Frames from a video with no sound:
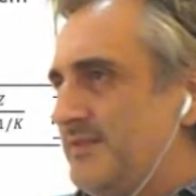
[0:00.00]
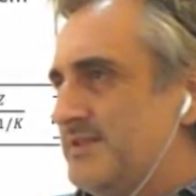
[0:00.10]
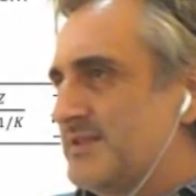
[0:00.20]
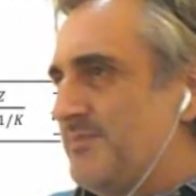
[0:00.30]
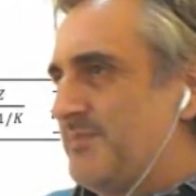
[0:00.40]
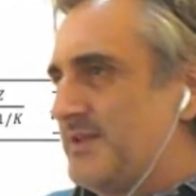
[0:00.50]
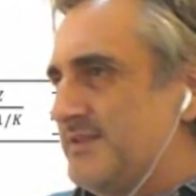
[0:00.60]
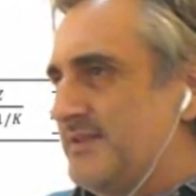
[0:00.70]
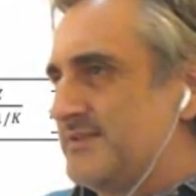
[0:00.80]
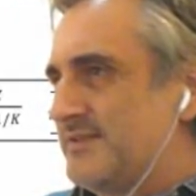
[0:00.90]
this
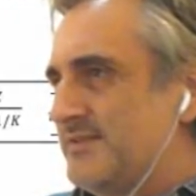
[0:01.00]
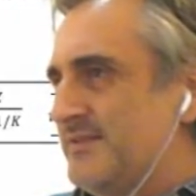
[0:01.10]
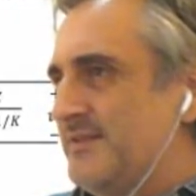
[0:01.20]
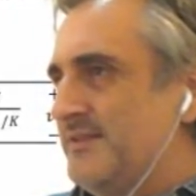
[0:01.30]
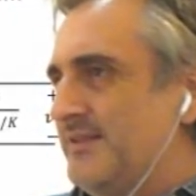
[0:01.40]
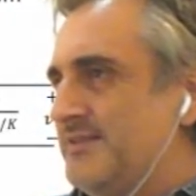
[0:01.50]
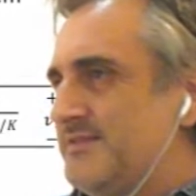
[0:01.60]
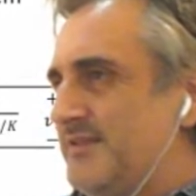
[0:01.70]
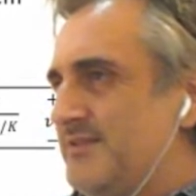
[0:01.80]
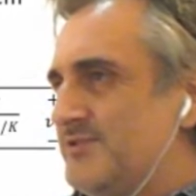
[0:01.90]
capacitance
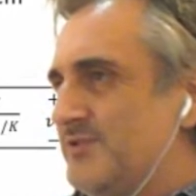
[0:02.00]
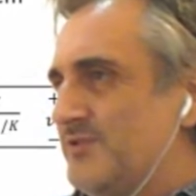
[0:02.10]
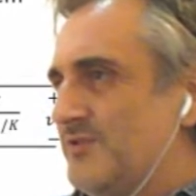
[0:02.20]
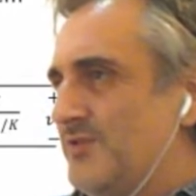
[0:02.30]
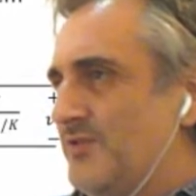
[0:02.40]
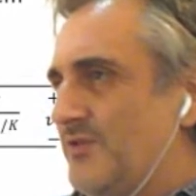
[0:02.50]
is the addition